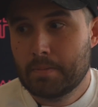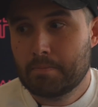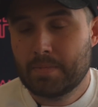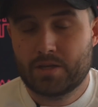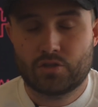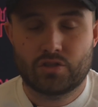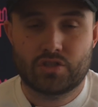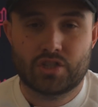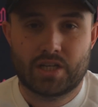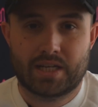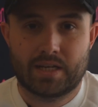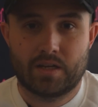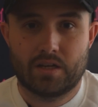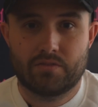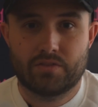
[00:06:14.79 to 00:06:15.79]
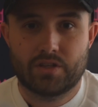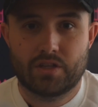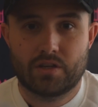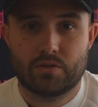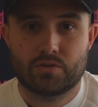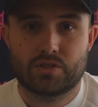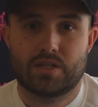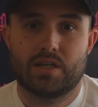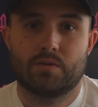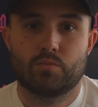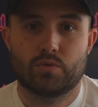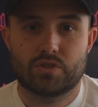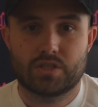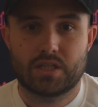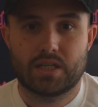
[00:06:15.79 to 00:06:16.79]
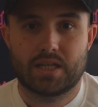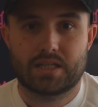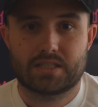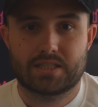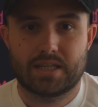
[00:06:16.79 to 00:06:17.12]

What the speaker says: Make sure you're checking out our videos, and we'll see you next